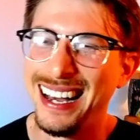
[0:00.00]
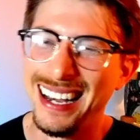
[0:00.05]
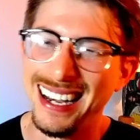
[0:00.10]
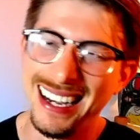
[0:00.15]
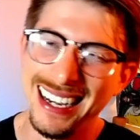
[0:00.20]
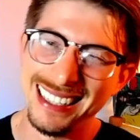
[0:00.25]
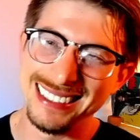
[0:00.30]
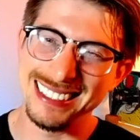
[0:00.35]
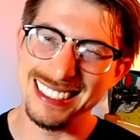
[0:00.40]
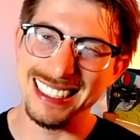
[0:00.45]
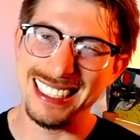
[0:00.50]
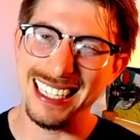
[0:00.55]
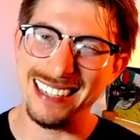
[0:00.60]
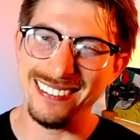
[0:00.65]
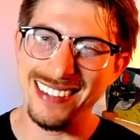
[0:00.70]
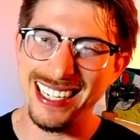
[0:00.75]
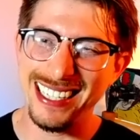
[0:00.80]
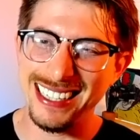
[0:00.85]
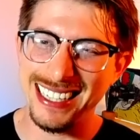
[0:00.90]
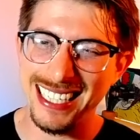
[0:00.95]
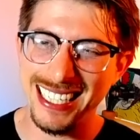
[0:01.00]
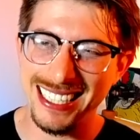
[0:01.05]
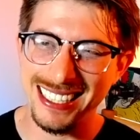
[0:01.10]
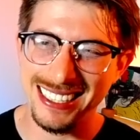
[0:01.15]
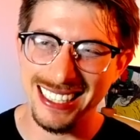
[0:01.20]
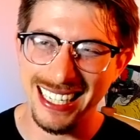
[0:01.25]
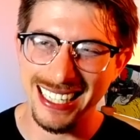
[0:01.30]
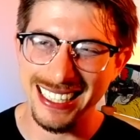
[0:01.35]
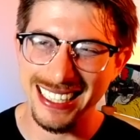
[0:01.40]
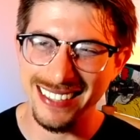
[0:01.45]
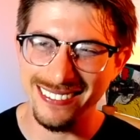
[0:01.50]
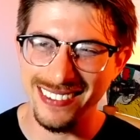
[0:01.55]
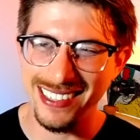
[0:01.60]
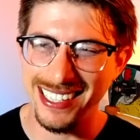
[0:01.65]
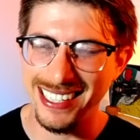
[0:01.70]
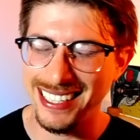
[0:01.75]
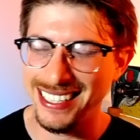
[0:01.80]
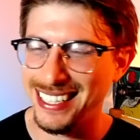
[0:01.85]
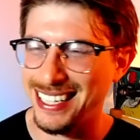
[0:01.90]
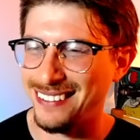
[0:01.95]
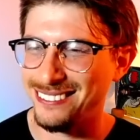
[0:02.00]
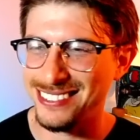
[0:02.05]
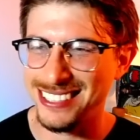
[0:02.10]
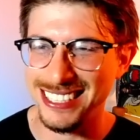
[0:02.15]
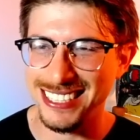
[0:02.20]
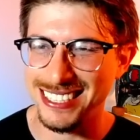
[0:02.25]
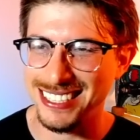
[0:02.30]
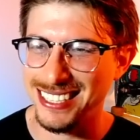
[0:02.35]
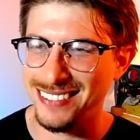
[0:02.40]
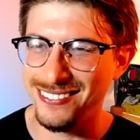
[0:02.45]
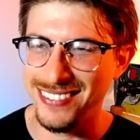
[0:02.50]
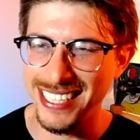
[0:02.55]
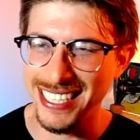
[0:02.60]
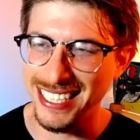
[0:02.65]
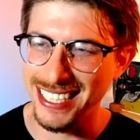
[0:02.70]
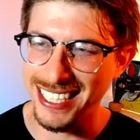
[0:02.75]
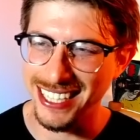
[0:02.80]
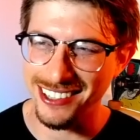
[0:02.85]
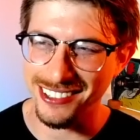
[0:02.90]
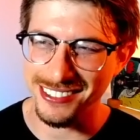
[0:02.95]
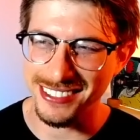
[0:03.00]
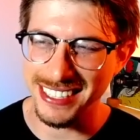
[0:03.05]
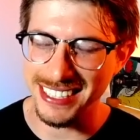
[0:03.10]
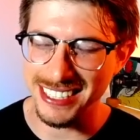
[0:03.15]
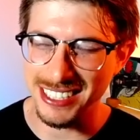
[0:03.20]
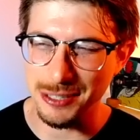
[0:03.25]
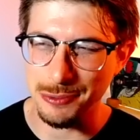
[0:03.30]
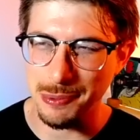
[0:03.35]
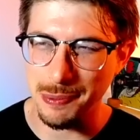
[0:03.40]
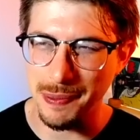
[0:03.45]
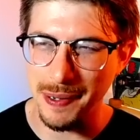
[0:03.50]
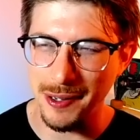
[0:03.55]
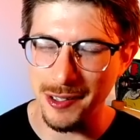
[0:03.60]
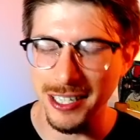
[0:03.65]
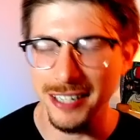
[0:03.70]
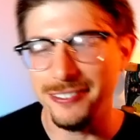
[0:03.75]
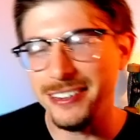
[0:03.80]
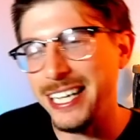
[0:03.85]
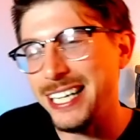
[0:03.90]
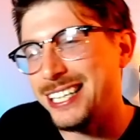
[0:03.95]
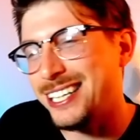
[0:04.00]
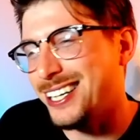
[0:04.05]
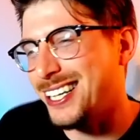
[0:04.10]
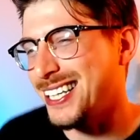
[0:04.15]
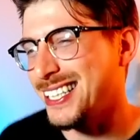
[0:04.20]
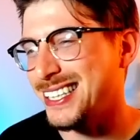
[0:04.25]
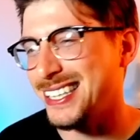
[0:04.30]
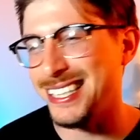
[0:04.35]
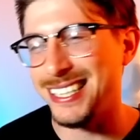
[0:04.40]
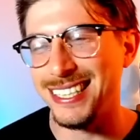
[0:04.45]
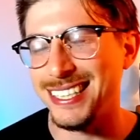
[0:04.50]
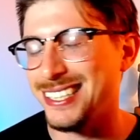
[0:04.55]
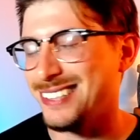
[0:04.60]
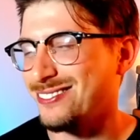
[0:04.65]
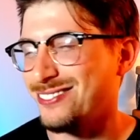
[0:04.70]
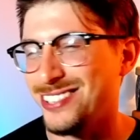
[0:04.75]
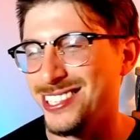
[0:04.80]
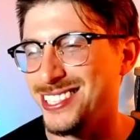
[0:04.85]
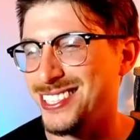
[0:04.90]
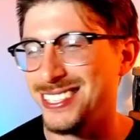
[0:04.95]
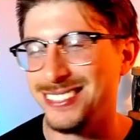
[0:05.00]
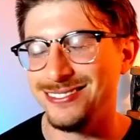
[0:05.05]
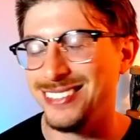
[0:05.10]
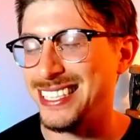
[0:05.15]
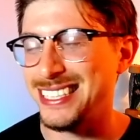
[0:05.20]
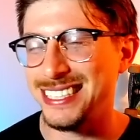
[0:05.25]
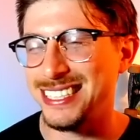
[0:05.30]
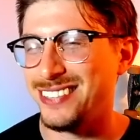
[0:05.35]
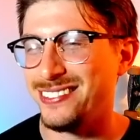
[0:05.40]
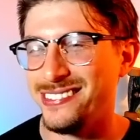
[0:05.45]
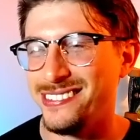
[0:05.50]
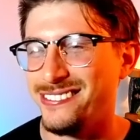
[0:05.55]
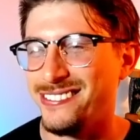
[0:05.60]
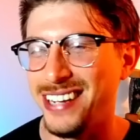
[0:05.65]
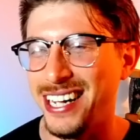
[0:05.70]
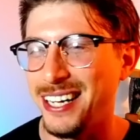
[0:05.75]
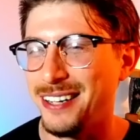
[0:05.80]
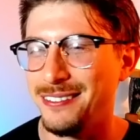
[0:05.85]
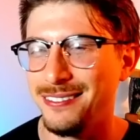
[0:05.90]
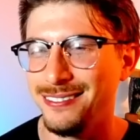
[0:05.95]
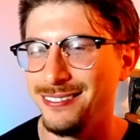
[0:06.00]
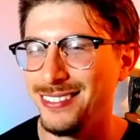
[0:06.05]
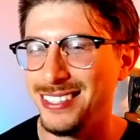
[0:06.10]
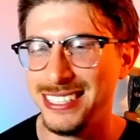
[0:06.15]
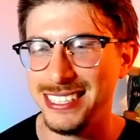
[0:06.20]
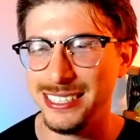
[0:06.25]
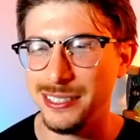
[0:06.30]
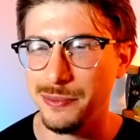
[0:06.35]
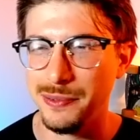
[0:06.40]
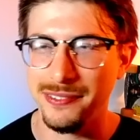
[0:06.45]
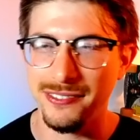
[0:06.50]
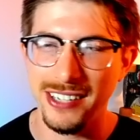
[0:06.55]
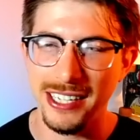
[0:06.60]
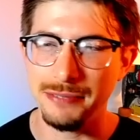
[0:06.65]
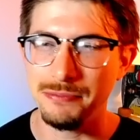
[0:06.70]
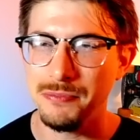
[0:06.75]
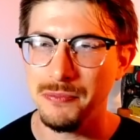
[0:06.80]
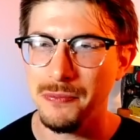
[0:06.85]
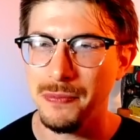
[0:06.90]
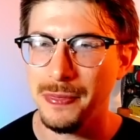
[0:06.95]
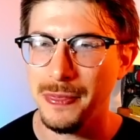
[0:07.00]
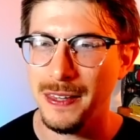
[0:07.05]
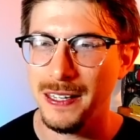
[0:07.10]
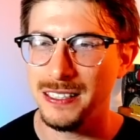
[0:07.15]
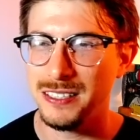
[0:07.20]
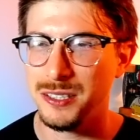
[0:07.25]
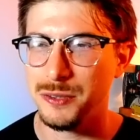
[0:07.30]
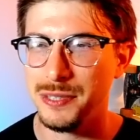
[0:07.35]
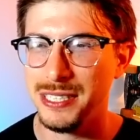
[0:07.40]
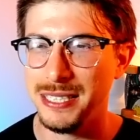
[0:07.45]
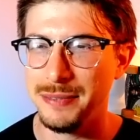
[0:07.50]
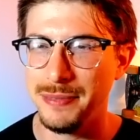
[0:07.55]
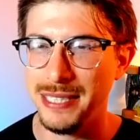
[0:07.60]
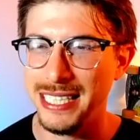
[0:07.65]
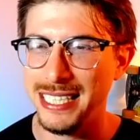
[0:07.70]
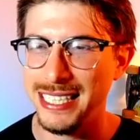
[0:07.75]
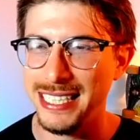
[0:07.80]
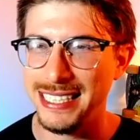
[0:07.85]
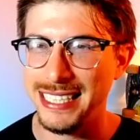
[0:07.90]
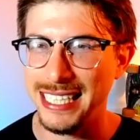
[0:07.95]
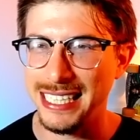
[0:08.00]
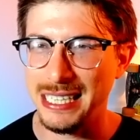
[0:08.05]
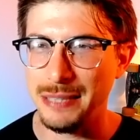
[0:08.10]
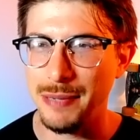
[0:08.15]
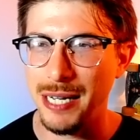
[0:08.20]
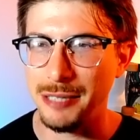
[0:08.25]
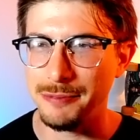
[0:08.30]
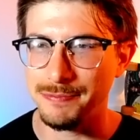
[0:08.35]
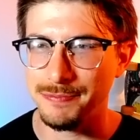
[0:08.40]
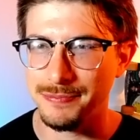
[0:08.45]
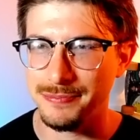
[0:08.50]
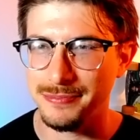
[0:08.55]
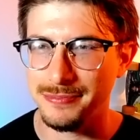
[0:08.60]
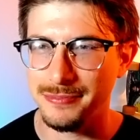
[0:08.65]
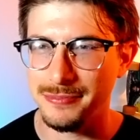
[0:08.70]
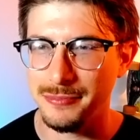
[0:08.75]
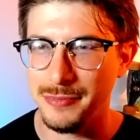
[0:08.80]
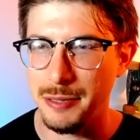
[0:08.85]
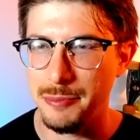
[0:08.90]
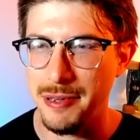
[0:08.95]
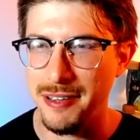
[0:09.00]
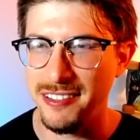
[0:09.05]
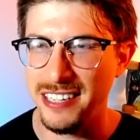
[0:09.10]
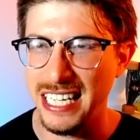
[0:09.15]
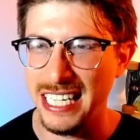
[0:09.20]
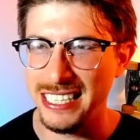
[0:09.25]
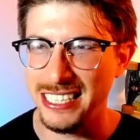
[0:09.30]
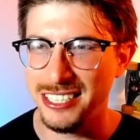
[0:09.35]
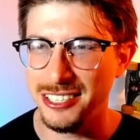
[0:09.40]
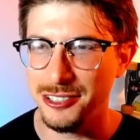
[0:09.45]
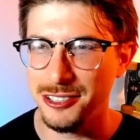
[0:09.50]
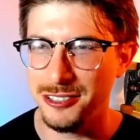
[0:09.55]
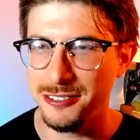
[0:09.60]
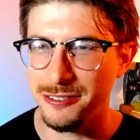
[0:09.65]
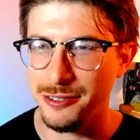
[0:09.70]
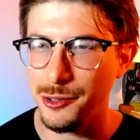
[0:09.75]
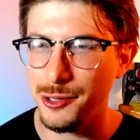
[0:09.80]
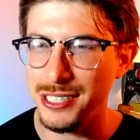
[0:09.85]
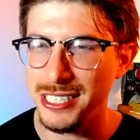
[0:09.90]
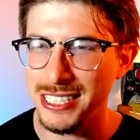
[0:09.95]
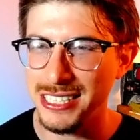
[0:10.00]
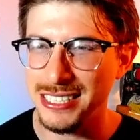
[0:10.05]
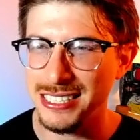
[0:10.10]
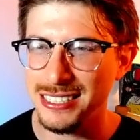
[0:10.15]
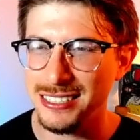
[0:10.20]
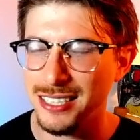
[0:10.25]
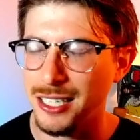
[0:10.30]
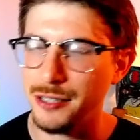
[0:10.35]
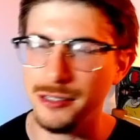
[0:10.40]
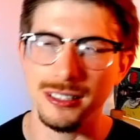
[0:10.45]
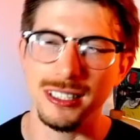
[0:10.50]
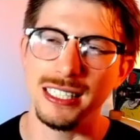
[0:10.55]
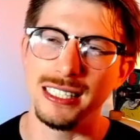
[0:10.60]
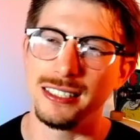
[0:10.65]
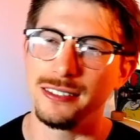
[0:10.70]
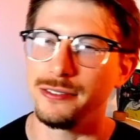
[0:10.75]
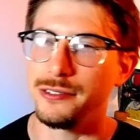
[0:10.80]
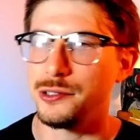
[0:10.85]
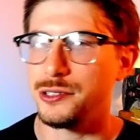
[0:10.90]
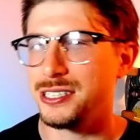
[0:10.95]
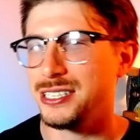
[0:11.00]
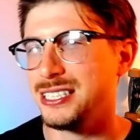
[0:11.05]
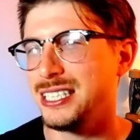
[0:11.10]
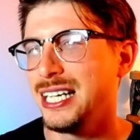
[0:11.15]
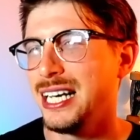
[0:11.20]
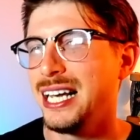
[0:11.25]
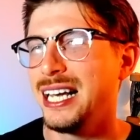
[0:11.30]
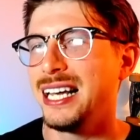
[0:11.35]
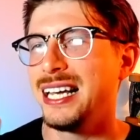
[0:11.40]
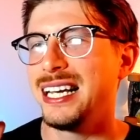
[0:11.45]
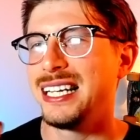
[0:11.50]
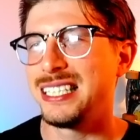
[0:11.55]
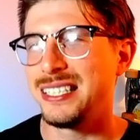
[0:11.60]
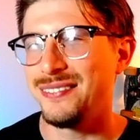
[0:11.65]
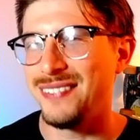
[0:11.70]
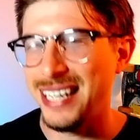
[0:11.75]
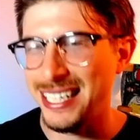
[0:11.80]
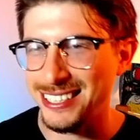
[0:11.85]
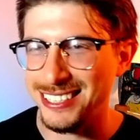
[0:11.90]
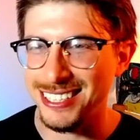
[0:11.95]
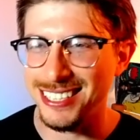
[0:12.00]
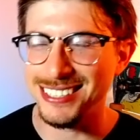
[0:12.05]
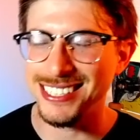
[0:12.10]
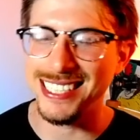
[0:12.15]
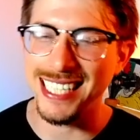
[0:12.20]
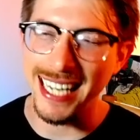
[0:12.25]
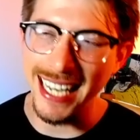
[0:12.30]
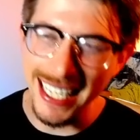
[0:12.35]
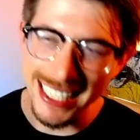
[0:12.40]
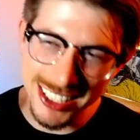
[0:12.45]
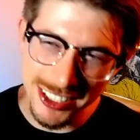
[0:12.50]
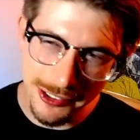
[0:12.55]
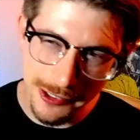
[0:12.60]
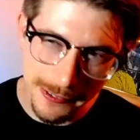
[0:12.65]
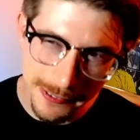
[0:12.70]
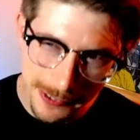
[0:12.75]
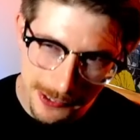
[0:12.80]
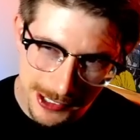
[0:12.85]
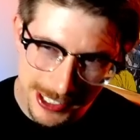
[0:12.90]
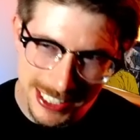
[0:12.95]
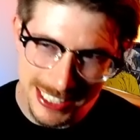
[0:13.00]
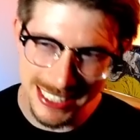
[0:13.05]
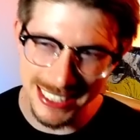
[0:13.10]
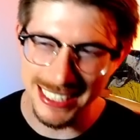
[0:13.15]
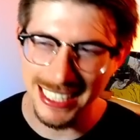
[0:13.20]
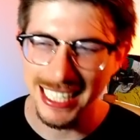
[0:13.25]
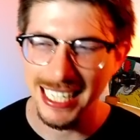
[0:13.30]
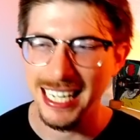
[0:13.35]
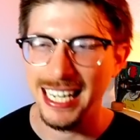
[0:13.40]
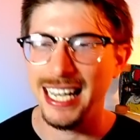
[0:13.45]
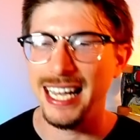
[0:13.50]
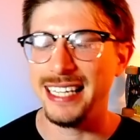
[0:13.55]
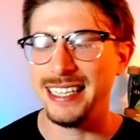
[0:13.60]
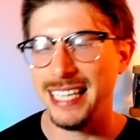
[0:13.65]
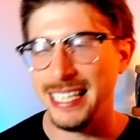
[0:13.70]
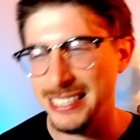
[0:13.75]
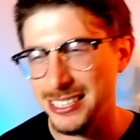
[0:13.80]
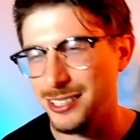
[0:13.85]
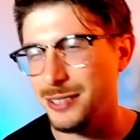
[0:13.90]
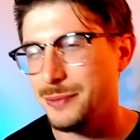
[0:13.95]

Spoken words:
So take me out there. I can come in. I'm just immediately throwing this superpower. If they caught there, we'd still be fine. We'd still be fine. We immediately take them out. We pivot into Florges, or into Metagross to answer for Florges, and that's going to